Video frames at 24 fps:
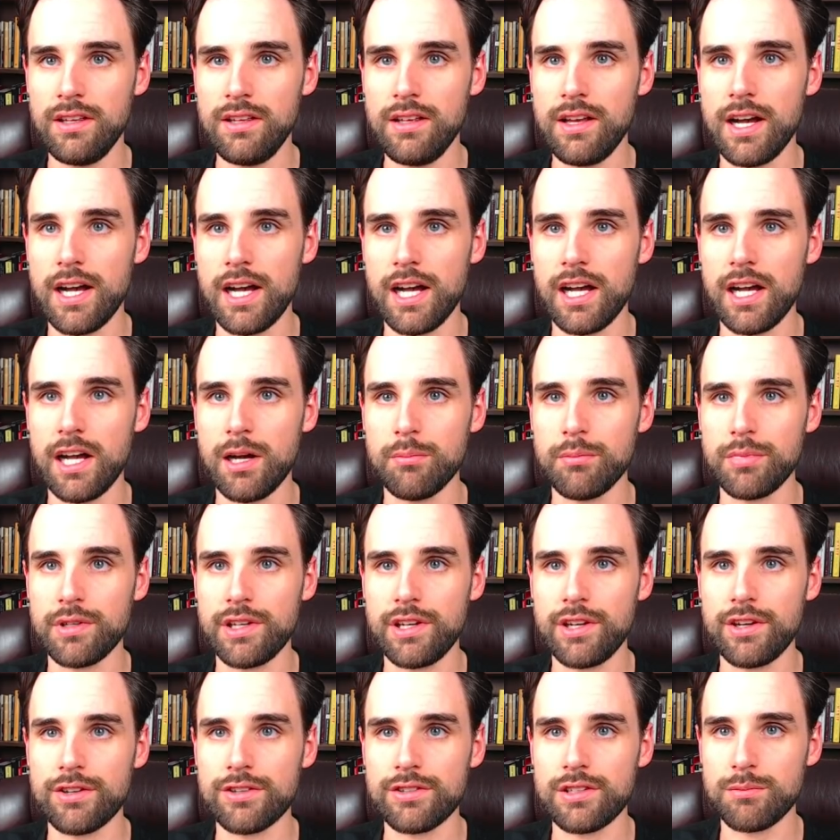but
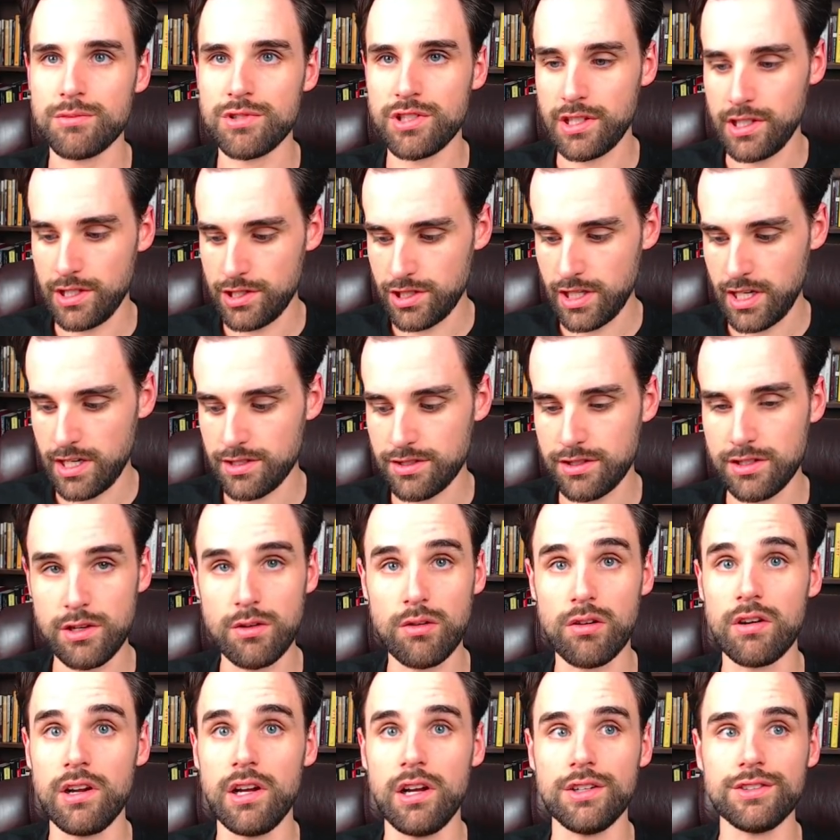here's, I'm just going to change the
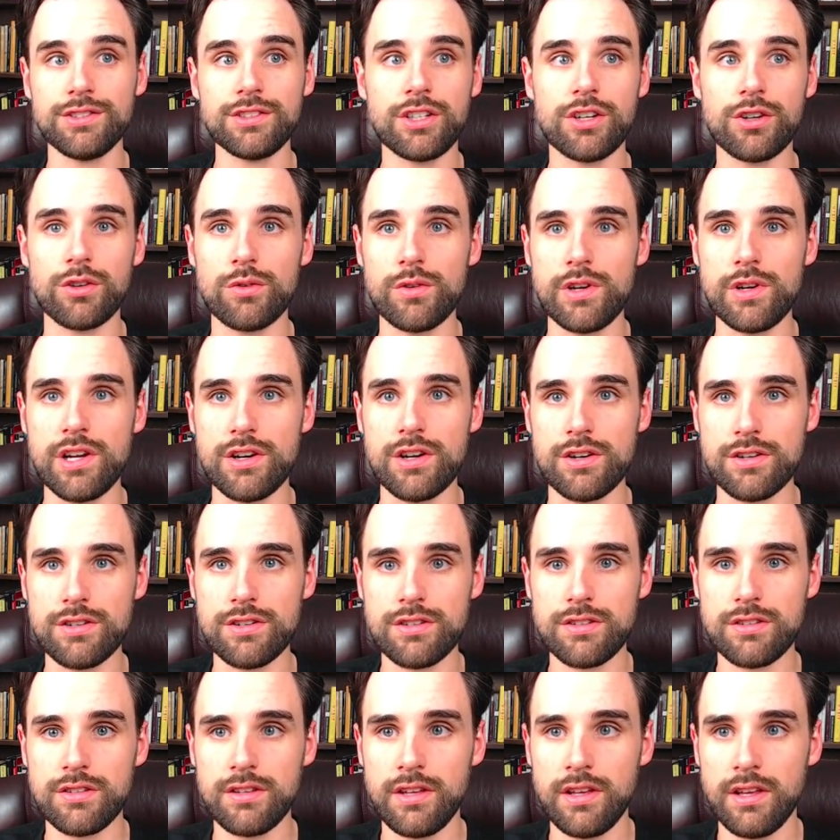URL to
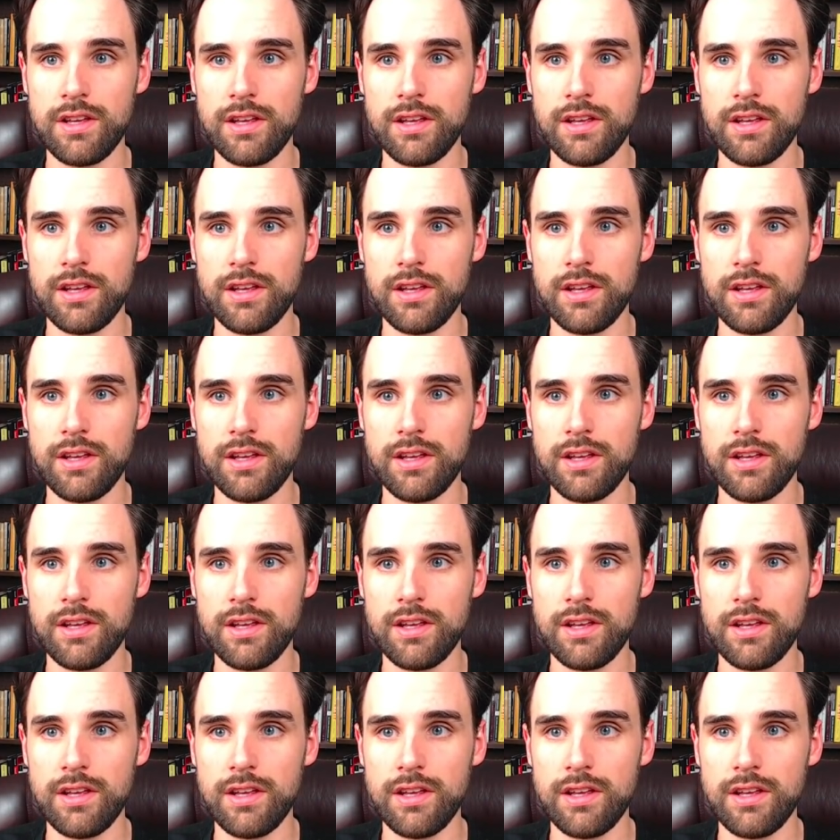careers,